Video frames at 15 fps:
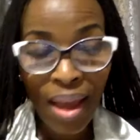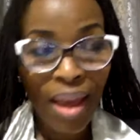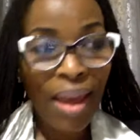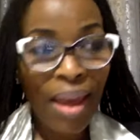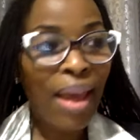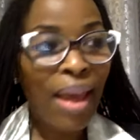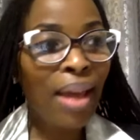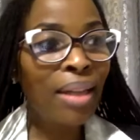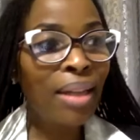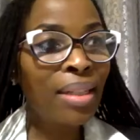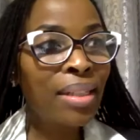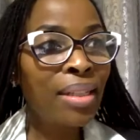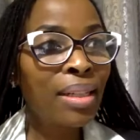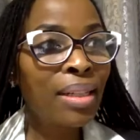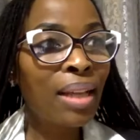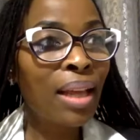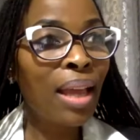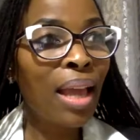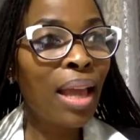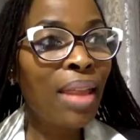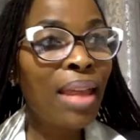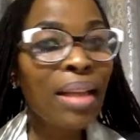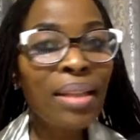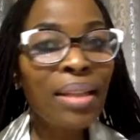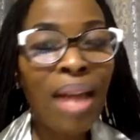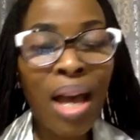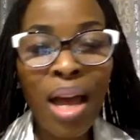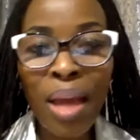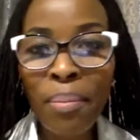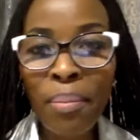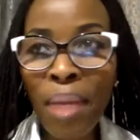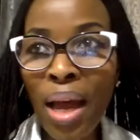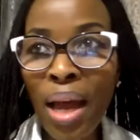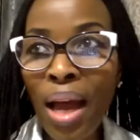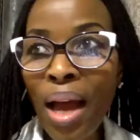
And at that time,